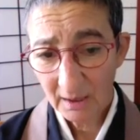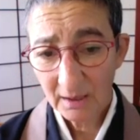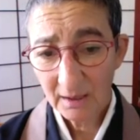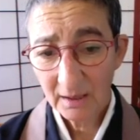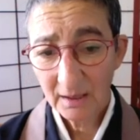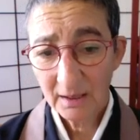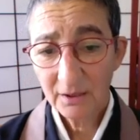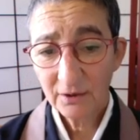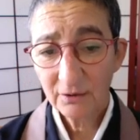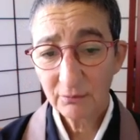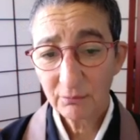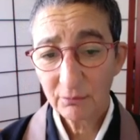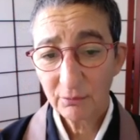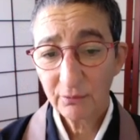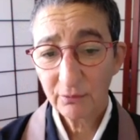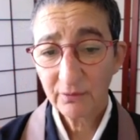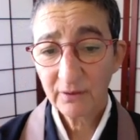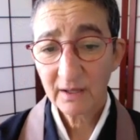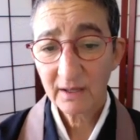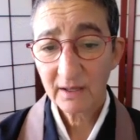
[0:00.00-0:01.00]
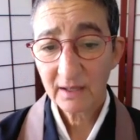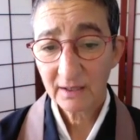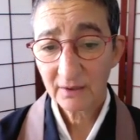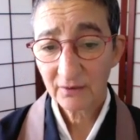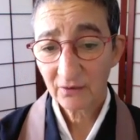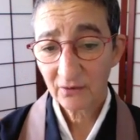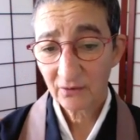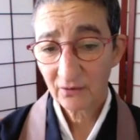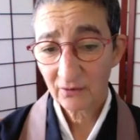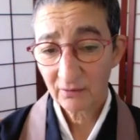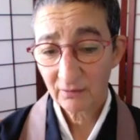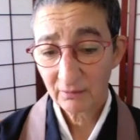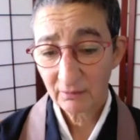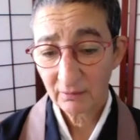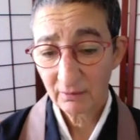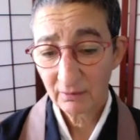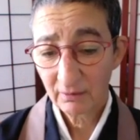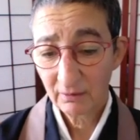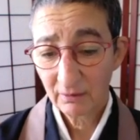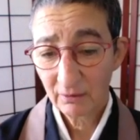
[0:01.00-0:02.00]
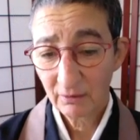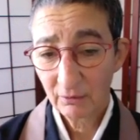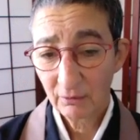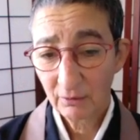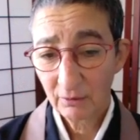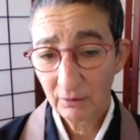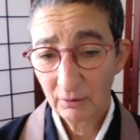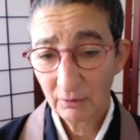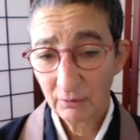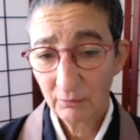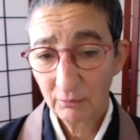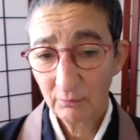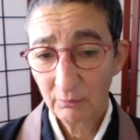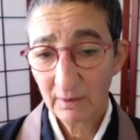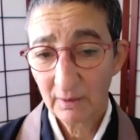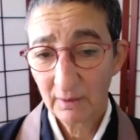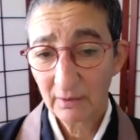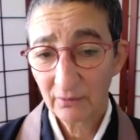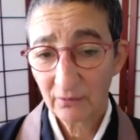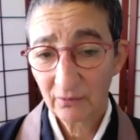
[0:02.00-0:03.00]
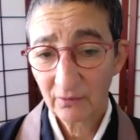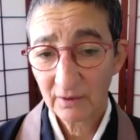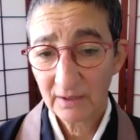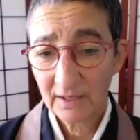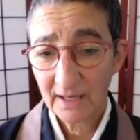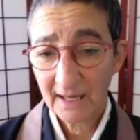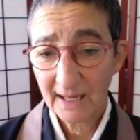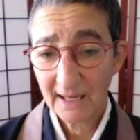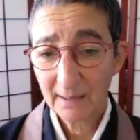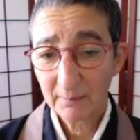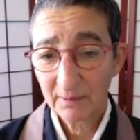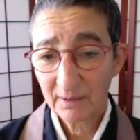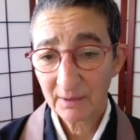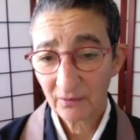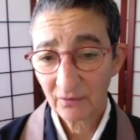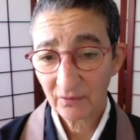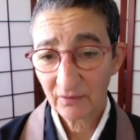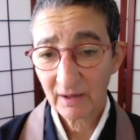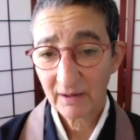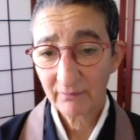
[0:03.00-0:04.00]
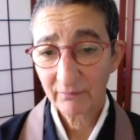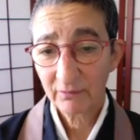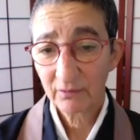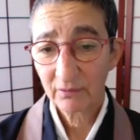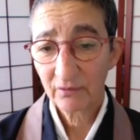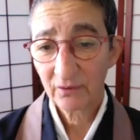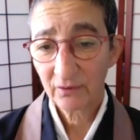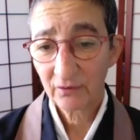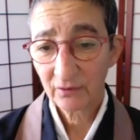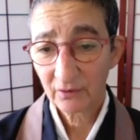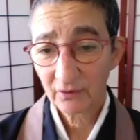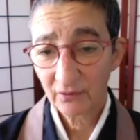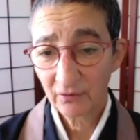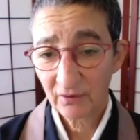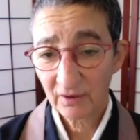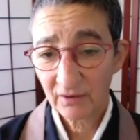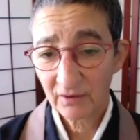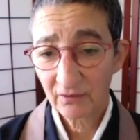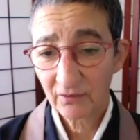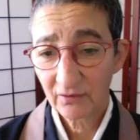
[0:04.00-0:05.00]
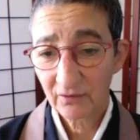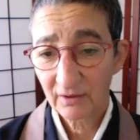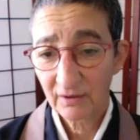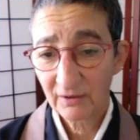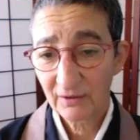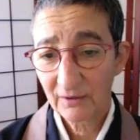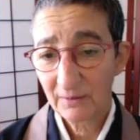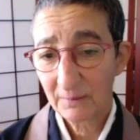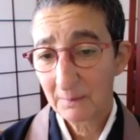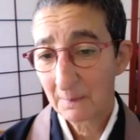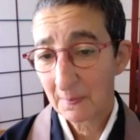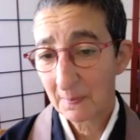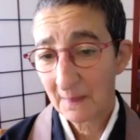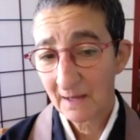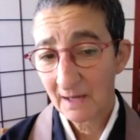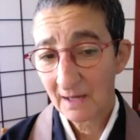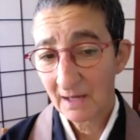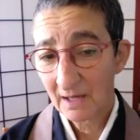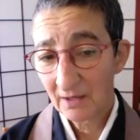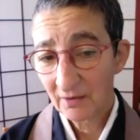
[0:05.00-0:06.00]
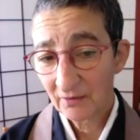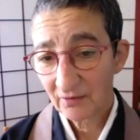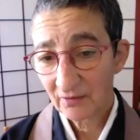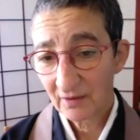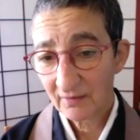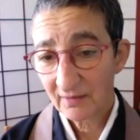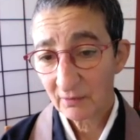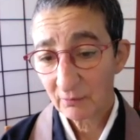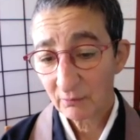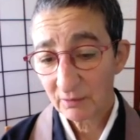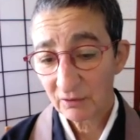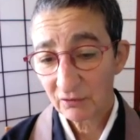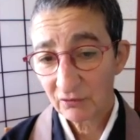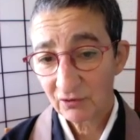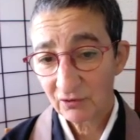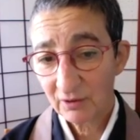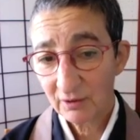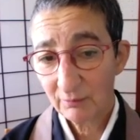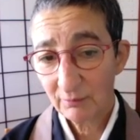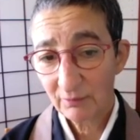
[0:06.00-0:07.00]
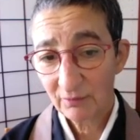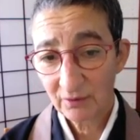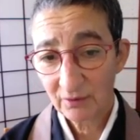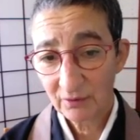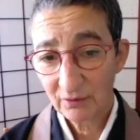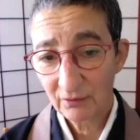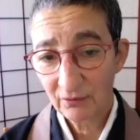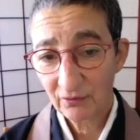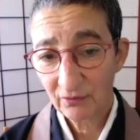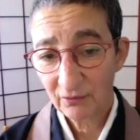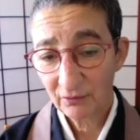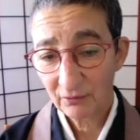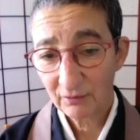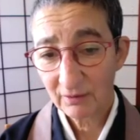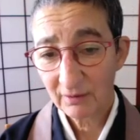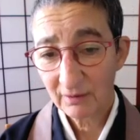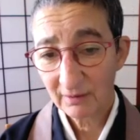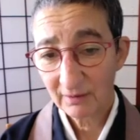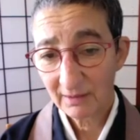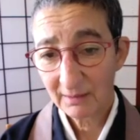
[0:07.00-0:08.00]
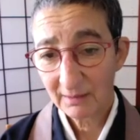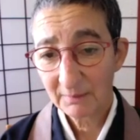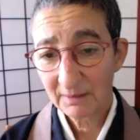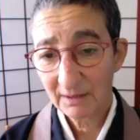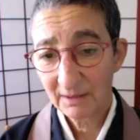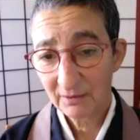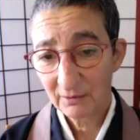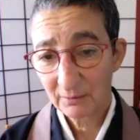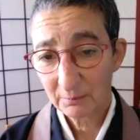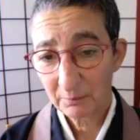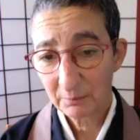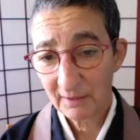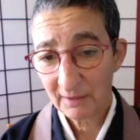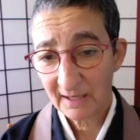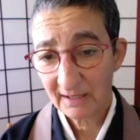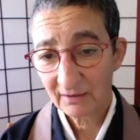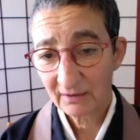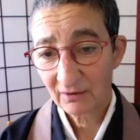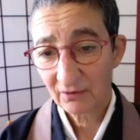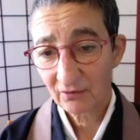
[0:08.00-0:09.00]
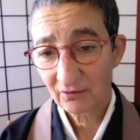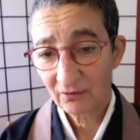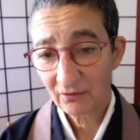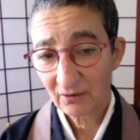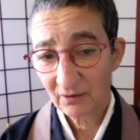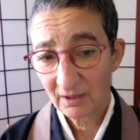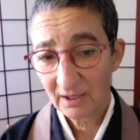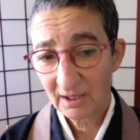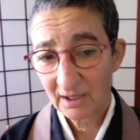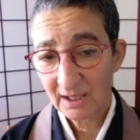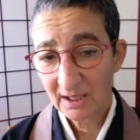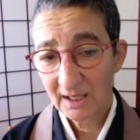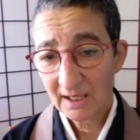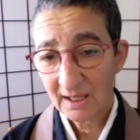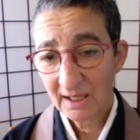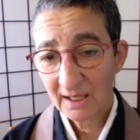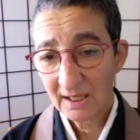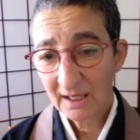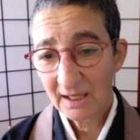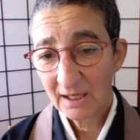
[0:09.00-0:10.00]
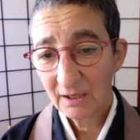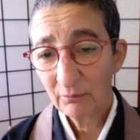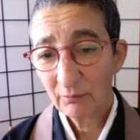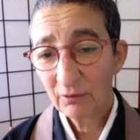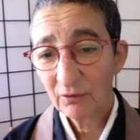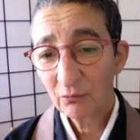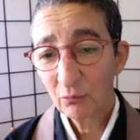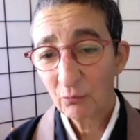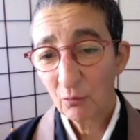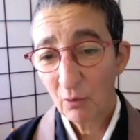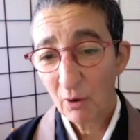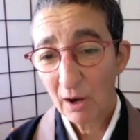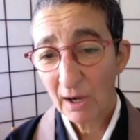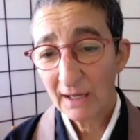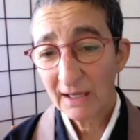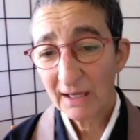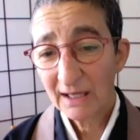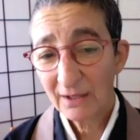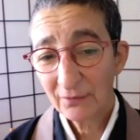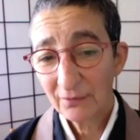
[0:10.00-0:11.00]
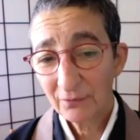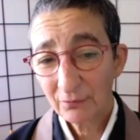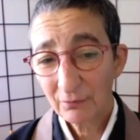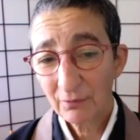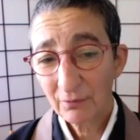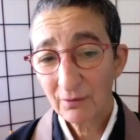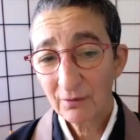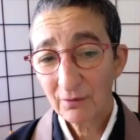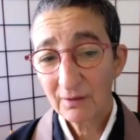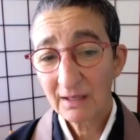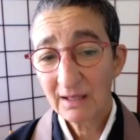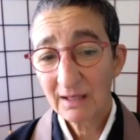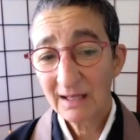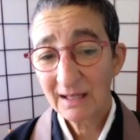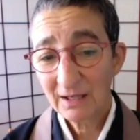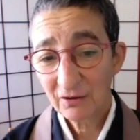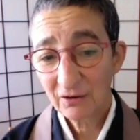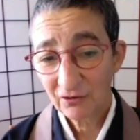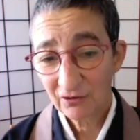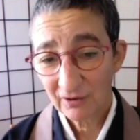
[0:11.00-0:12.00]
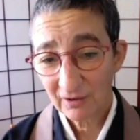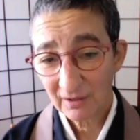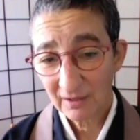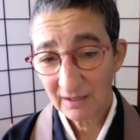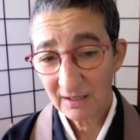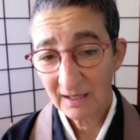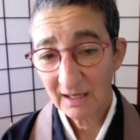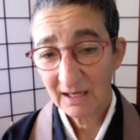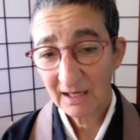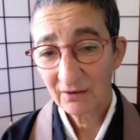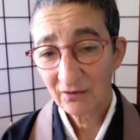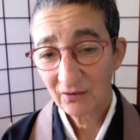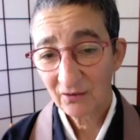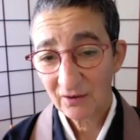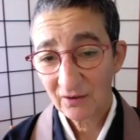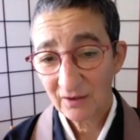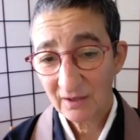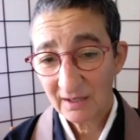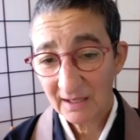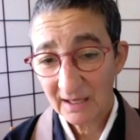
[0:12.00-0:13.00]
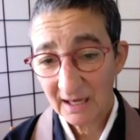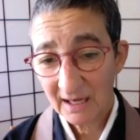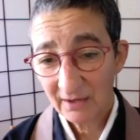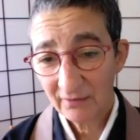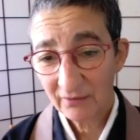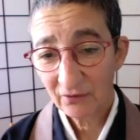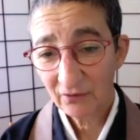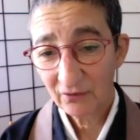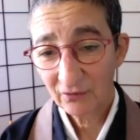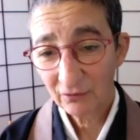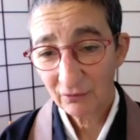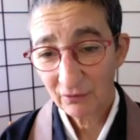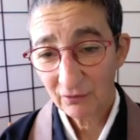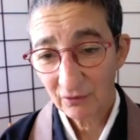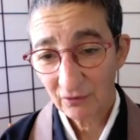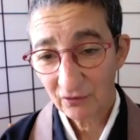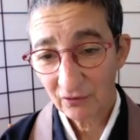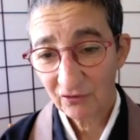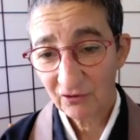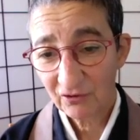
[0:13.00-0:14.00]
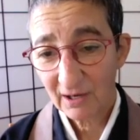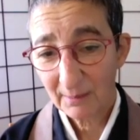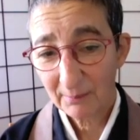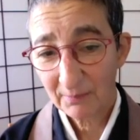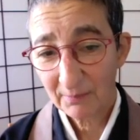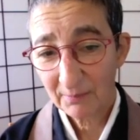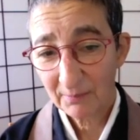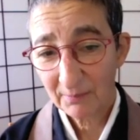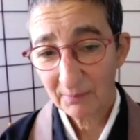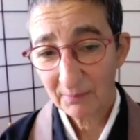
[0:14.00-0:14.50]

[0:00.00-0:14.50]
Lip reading: Linda Ruth Cutts, who was an abbot at San Francisco Zen Center, said that when she was a new student coming into practice, it was walking through the kitchen and seeing how the students chopped